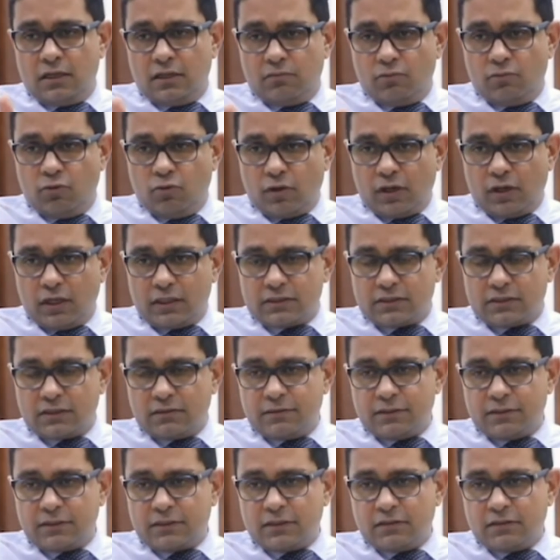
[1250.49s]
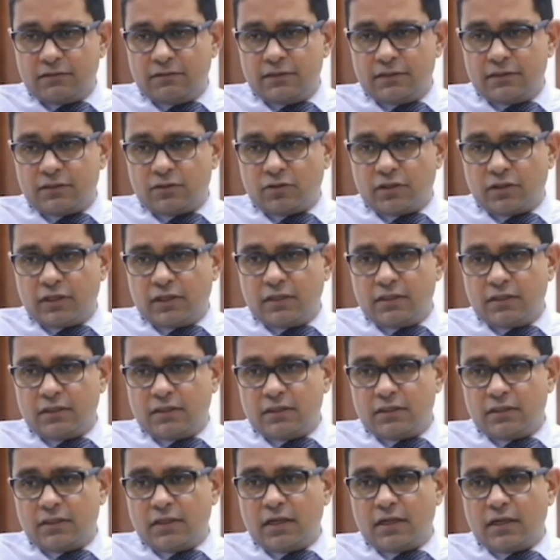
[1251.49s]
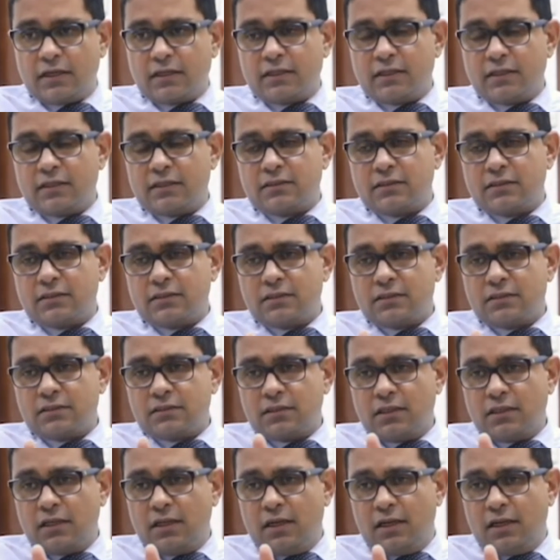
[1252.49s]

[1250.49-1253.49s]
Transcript: more customer service oriented architectures,